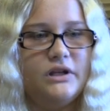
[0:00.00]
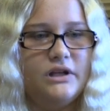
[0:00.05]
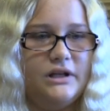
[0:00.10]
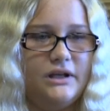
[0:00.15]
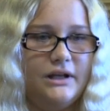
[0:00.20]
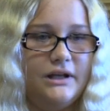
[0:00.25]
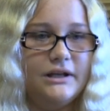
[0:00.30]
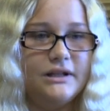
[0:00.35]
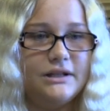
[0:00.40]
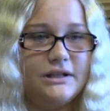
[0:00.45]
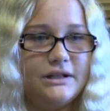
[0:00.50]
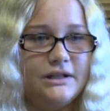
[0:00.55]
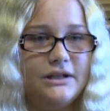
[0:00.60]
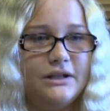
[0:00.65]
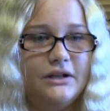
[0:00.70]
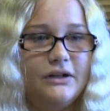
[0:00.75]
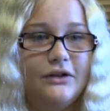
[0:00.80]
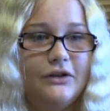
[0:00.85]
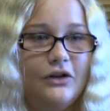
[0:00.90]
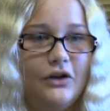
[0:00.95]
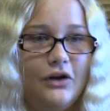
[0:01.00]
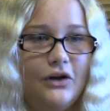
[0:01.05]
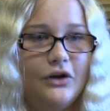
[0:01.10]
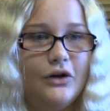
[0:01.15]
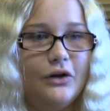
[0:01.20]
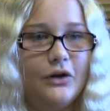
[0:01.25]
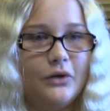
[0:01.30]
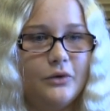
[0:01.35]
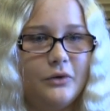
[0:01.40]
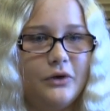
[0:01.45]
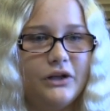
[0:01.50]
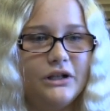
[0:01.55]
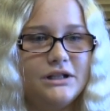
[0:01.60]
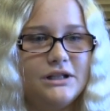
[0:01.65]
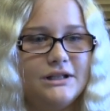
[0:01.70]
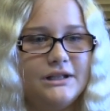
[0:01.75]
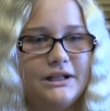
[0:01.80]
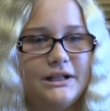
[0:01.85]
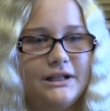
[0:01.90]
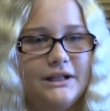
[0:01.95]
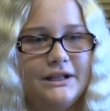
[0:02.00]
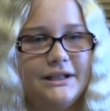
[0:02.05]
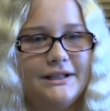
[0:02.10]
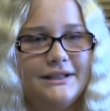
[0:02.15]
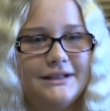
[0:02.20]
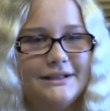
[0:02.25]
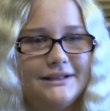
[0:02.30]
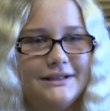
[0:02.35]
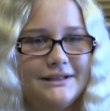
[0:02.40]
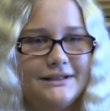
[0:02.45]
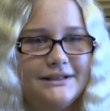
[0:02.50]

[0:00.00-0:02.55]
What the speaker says: Yes, long hard work and study.